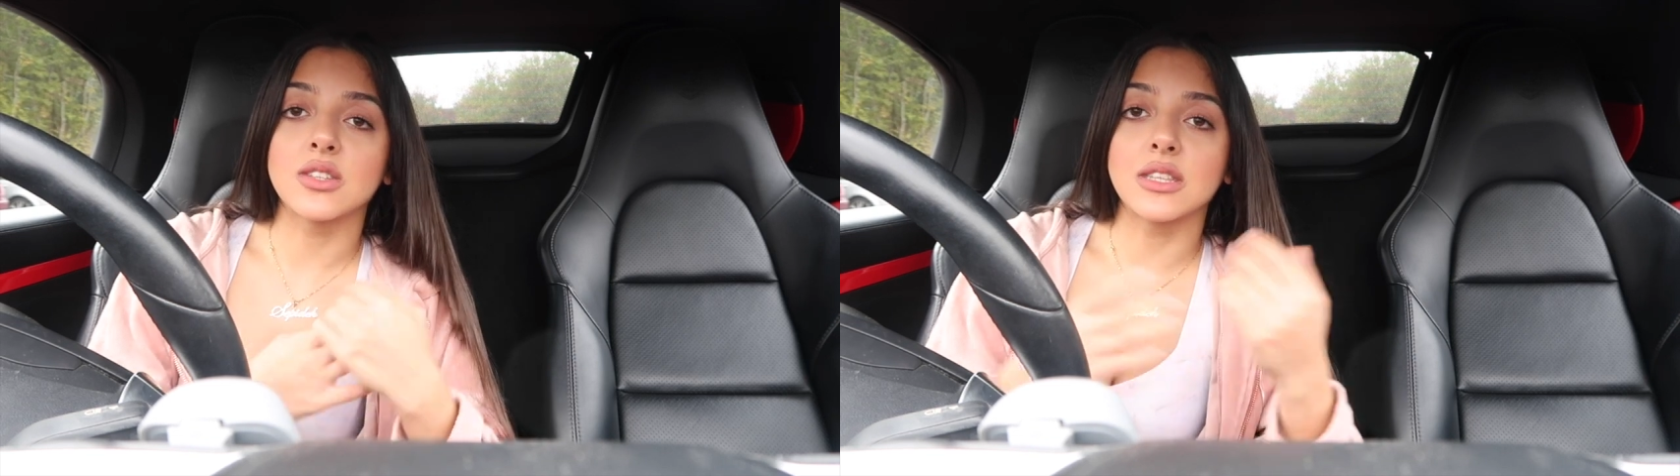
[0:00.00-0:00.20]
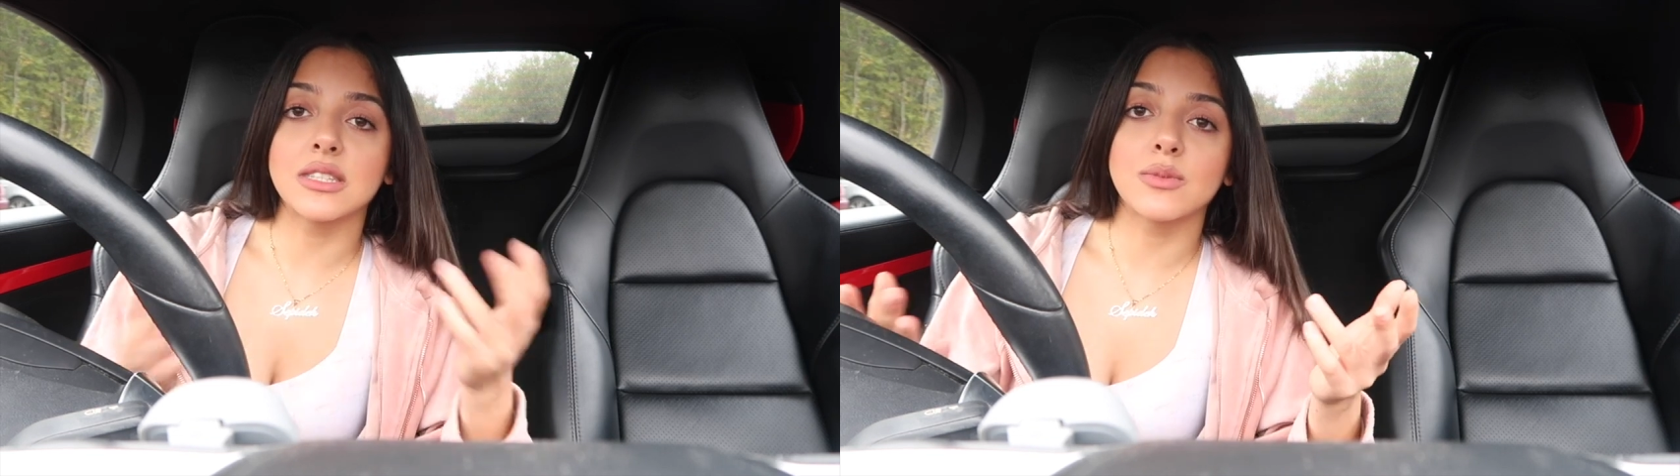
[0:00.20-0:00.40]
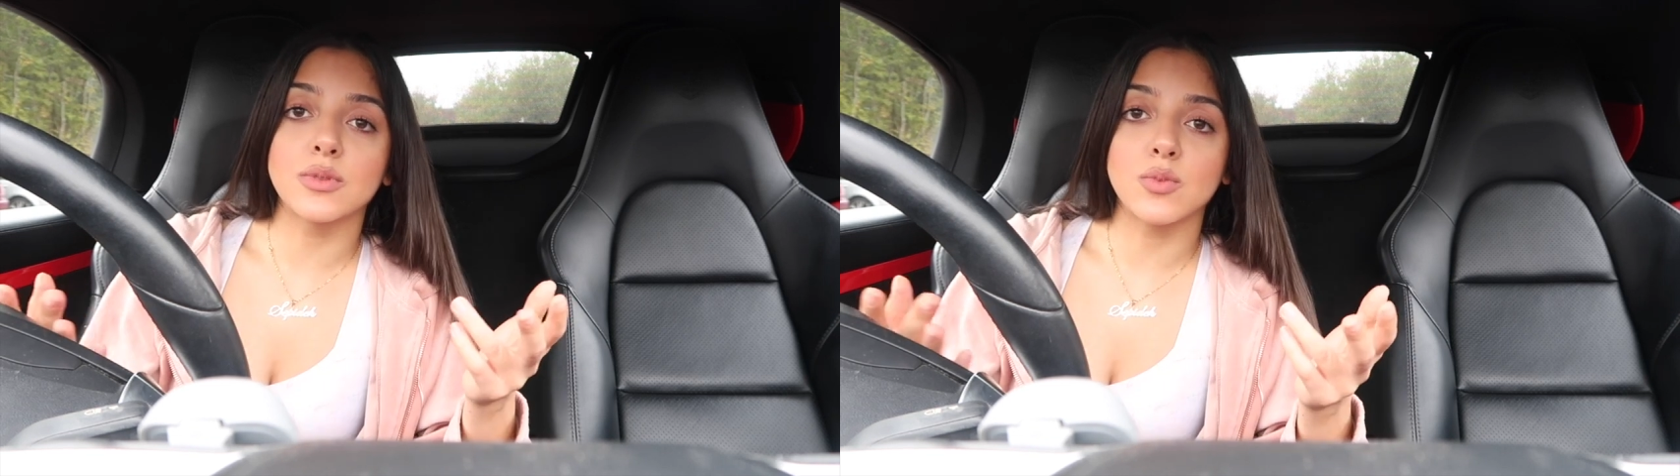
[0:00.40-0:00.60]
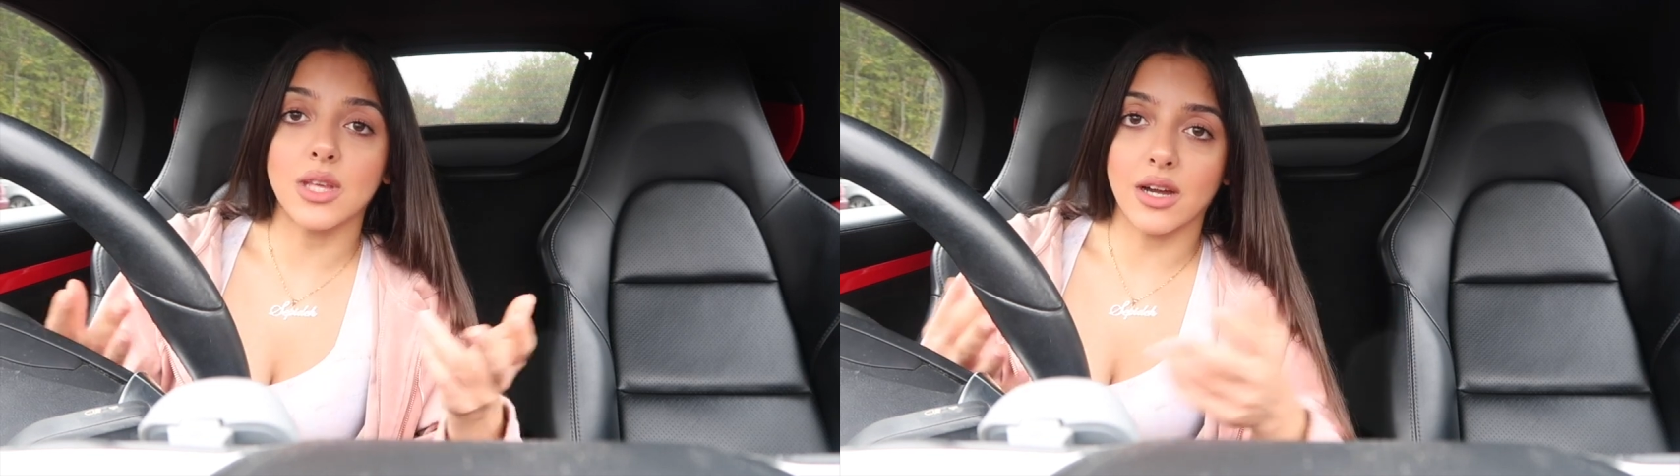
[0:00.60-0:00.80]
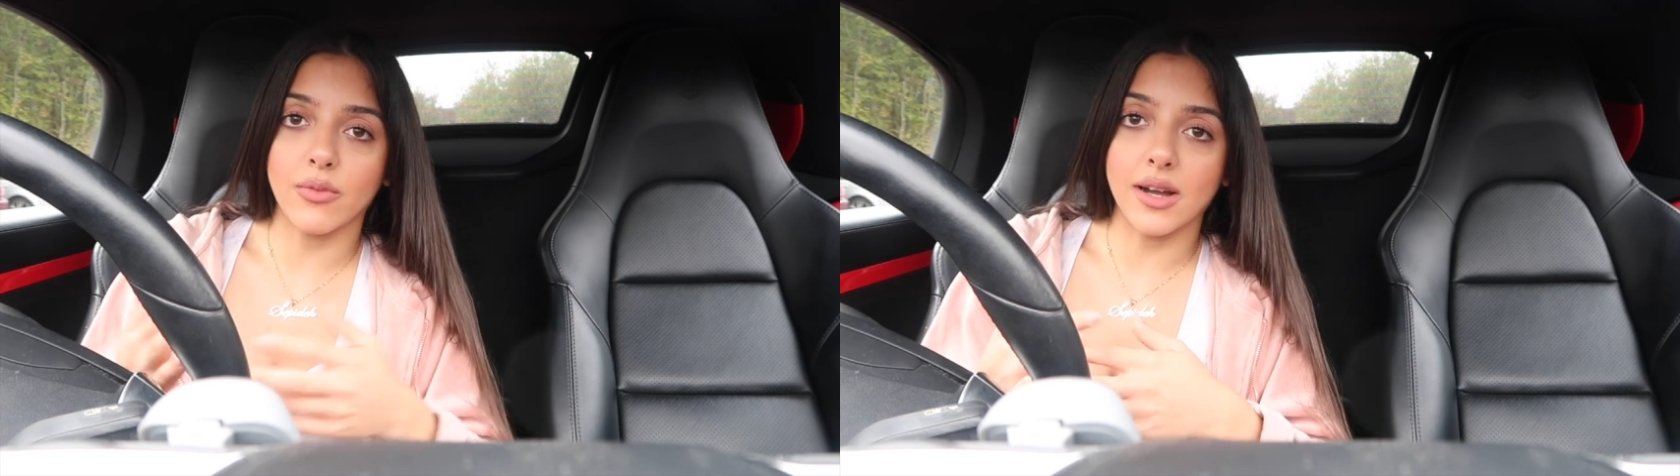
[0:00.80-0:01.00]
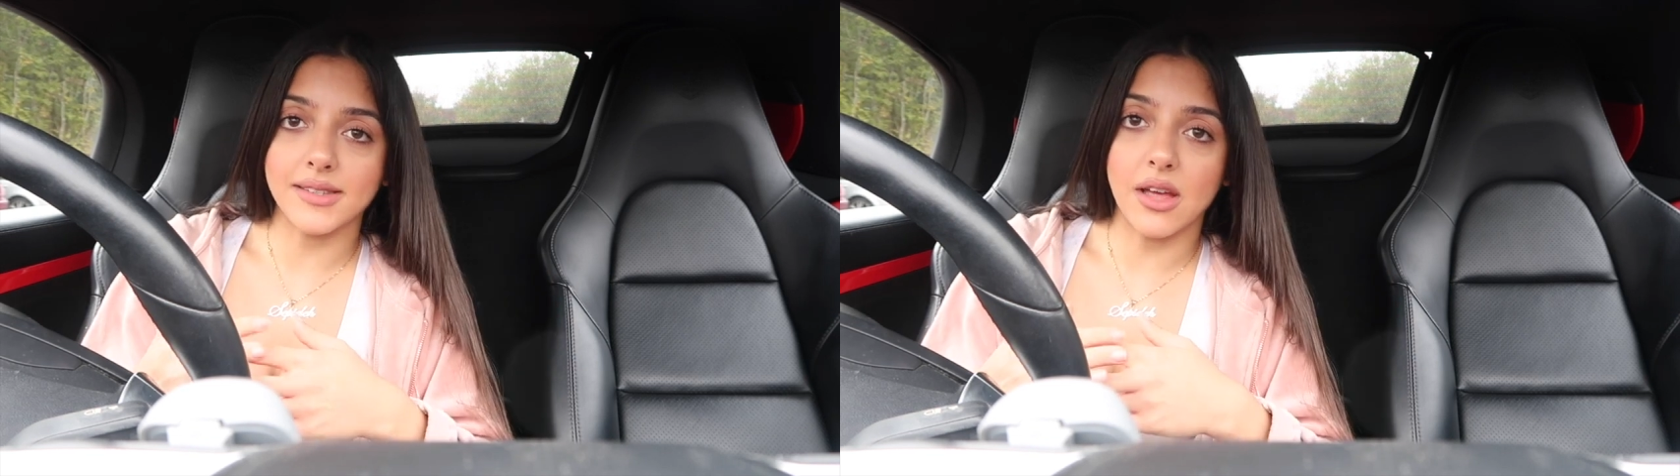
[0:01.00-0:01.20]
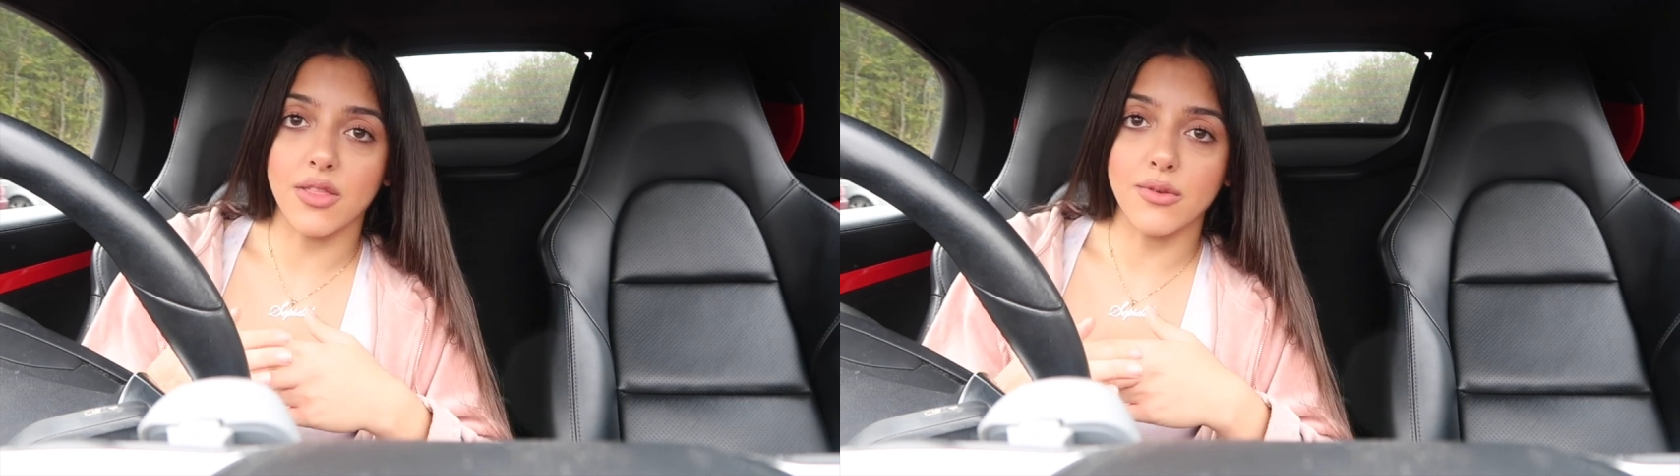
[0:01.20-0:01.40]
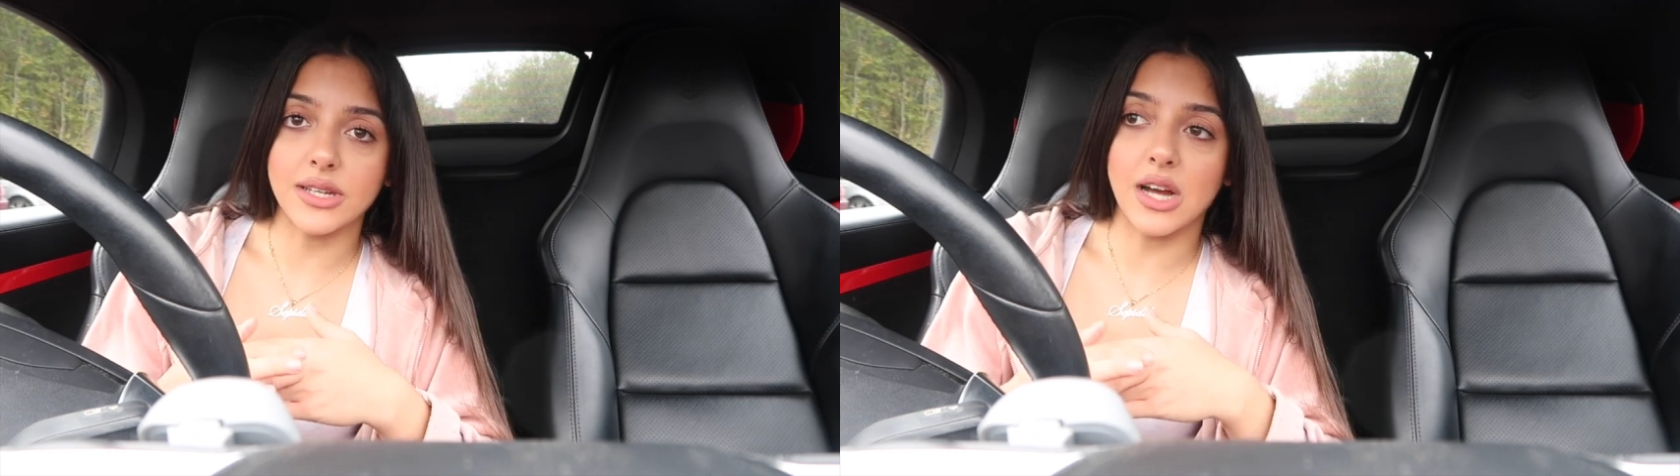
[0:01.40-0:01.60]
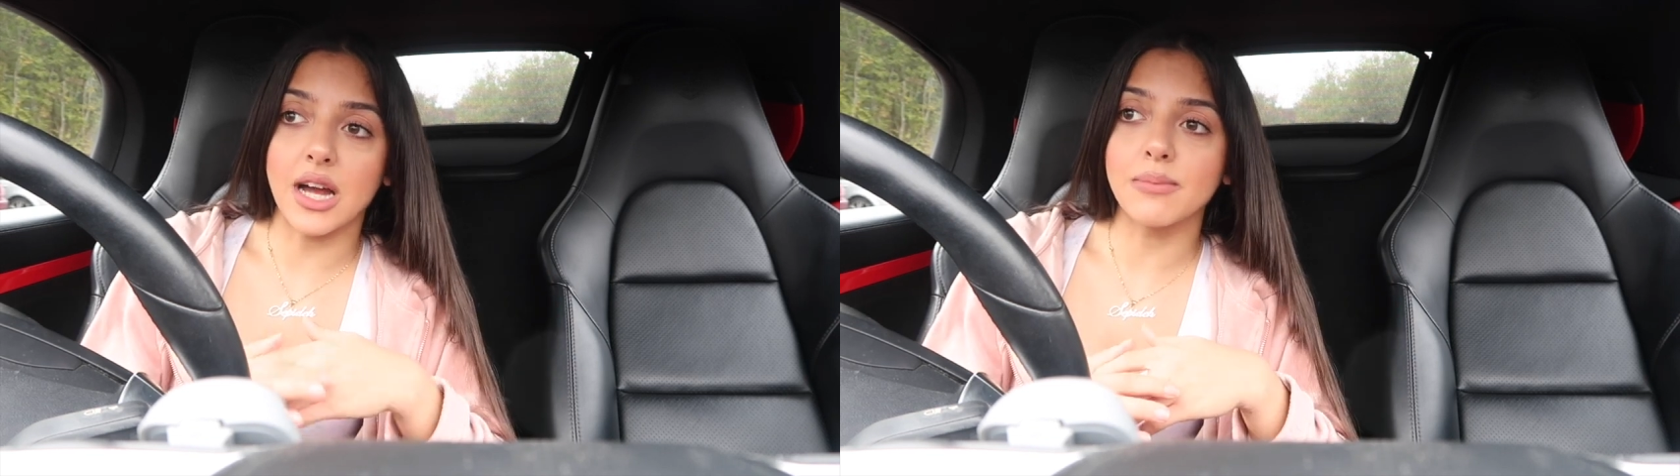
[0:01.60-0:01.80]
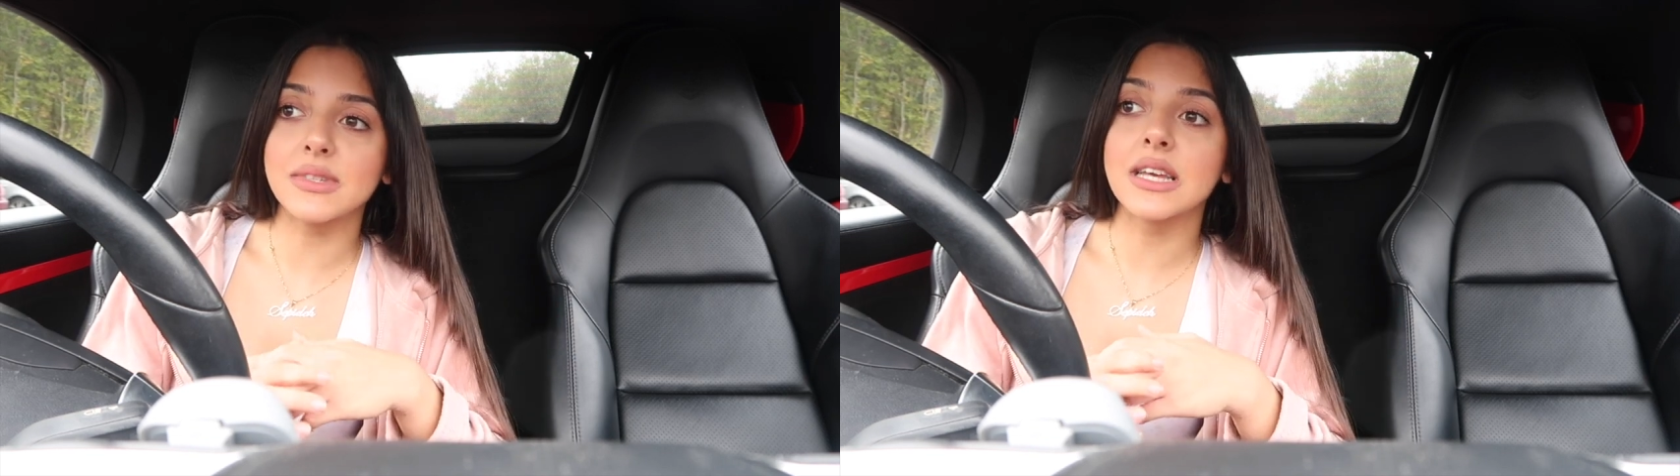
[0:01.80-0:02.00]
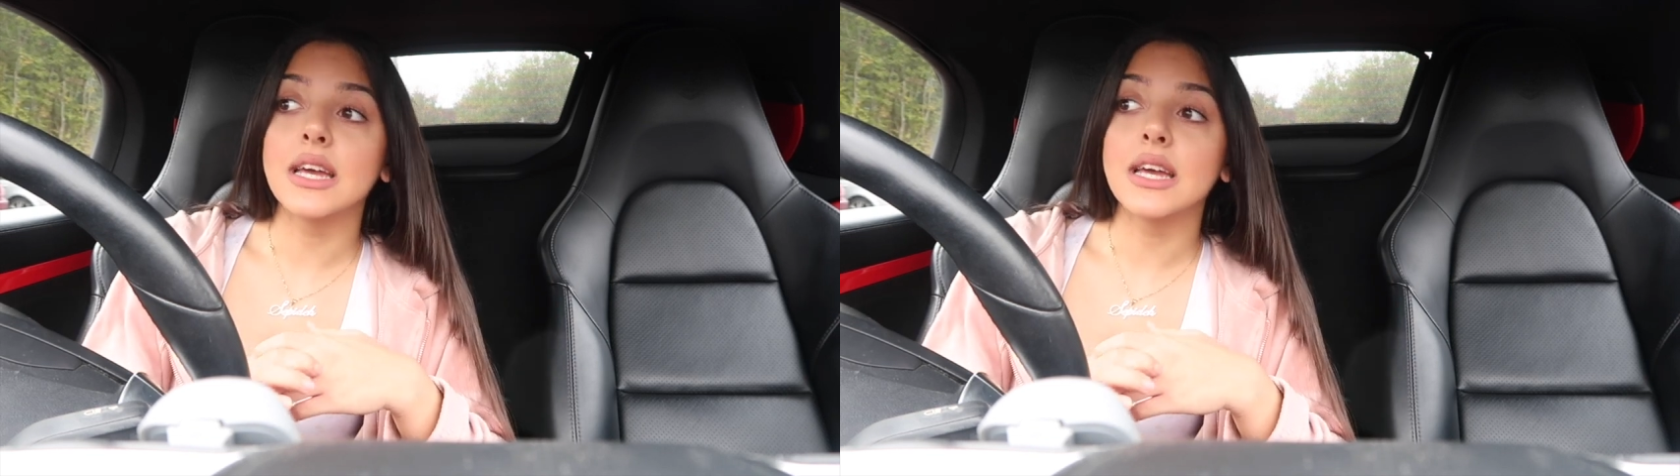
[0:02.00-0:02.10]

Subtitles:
So this week I've worked out 3 times.